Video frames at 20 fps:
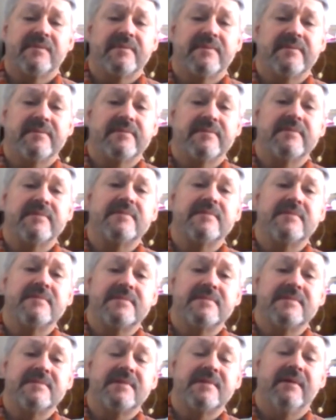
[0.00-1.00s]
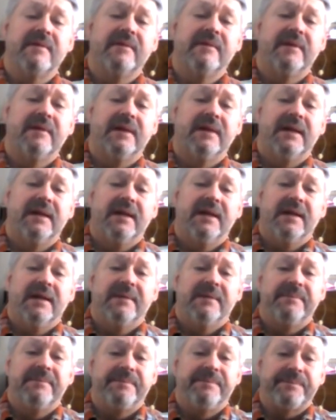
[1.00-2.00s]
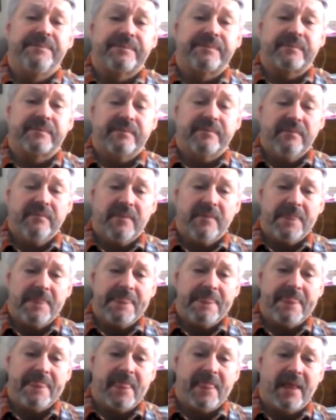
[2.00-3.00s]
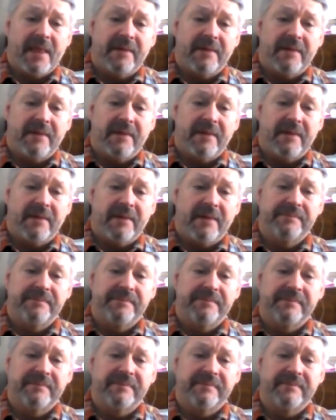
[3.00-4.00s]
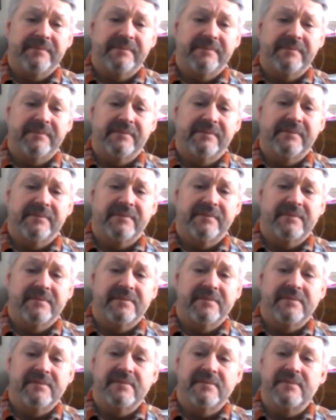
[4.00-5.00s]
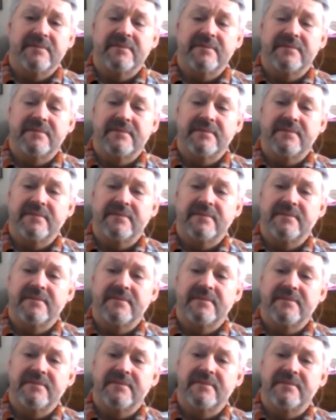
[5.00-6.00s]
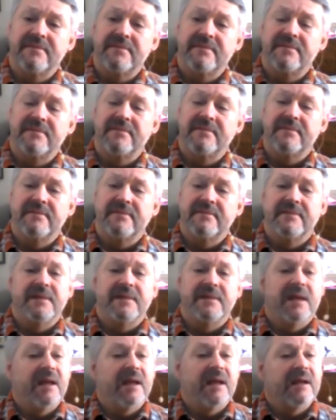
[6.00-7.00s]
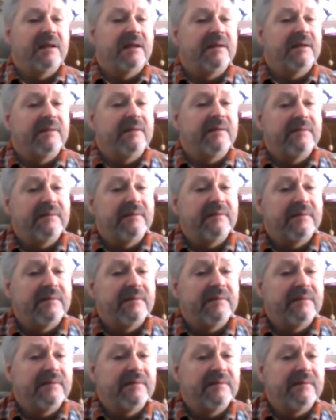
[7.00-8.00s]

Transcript: This person isn't speaking.